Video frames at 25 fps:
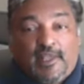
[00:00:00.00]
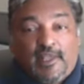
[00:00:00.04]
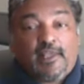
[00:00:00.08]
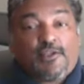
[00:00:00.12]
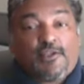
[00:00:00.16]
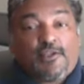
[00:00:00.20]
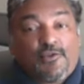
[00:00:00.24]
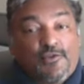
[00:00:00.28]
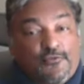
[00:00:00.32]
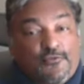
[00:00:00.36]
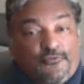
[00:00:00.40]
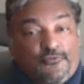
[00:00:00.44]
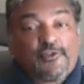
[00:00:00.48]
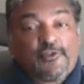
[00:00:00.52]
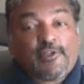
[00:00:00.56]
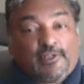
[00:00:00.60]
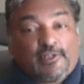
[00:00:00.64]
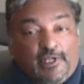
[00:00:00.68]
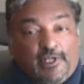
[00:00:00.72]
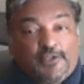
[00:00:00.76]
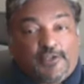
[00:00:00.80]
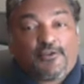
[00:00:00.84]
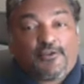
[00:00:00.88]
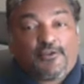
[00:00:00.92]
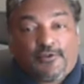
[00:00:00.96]
you feel
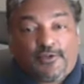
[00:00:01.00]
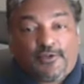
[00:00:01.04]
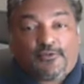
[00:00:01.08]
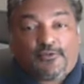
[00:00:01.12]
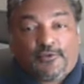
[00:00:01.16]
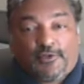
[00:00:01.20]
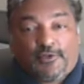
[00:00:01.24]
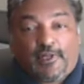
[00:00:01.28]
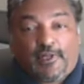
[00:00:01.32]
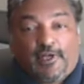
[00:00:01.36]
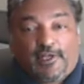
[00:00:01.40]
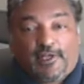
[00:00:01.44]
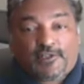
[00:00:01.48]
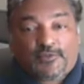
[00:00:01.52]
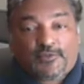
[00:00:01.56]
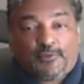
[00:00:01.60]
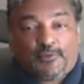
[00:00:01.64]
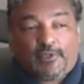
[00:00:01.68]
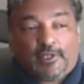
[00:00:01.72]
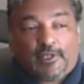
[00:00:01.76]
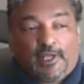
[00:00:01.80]
like you're in a real hospital.